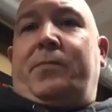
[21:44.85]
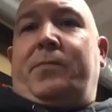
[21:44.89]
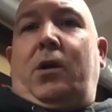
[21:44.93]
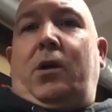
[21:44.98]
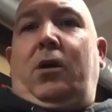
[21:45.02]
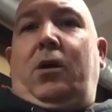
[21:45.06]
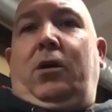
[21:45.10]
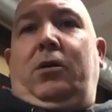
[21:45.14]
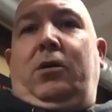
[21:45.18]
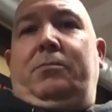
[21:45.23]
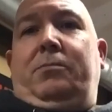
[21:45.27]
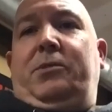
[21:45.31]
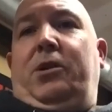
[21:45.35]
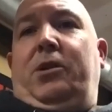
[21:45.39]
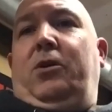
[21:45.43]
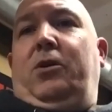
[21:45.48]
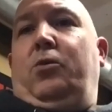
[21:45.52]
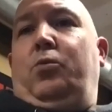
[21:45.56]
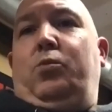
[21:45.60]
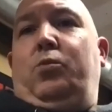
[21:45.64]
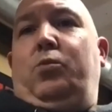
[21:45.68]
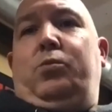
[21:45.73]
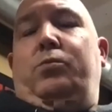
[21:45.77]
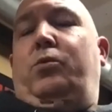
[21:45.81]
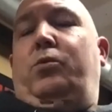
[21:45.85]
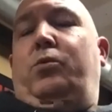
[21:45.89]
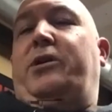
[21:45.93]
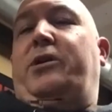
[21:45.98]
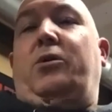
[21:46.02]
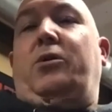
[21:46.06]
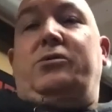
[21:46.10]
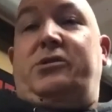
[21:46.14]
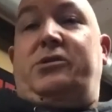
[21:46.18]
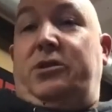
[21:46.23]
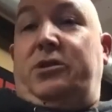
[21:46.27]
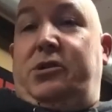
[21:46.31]
when it
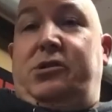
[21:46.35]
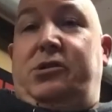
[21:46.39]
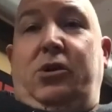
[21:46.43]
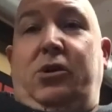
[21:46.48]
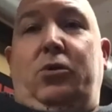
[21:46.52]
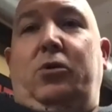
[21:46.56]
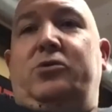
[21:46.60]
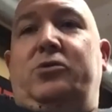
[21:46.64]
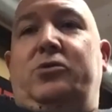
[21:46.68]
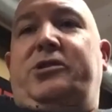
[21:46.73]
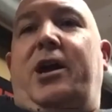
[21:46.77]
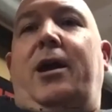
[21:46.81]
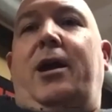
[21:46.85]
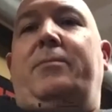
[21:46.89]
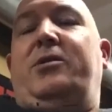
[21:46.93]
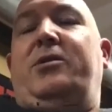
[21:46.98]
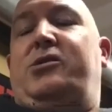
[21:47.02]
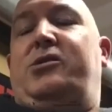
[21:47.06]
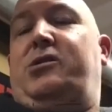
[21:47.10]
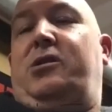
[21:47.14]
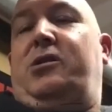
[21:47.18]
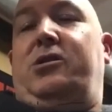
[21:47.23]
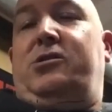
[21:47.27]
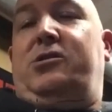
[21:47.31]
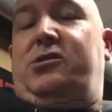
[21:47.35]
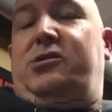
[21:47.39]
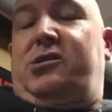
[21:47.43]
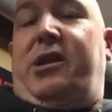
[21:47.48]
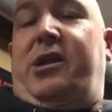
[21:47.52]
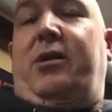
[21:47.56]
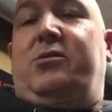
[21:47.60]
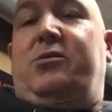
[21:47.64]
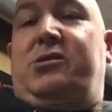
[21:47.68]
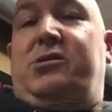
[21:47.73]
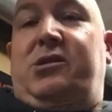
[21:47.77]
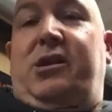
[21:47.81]
goes to the solo time, the
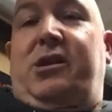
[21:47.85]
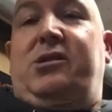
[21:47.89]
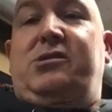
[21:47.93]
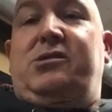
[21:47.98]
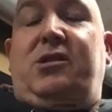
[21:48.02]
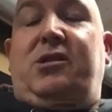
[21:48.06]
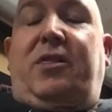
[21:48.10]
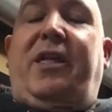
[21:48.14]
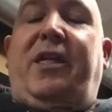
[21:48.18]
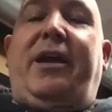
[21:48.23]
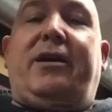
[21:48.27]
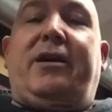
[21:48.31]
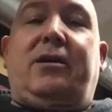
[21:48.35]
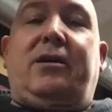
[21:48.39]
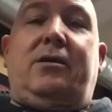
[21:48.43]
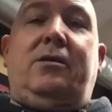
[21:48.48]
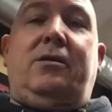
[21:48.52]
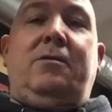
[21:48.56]
sound stays thick.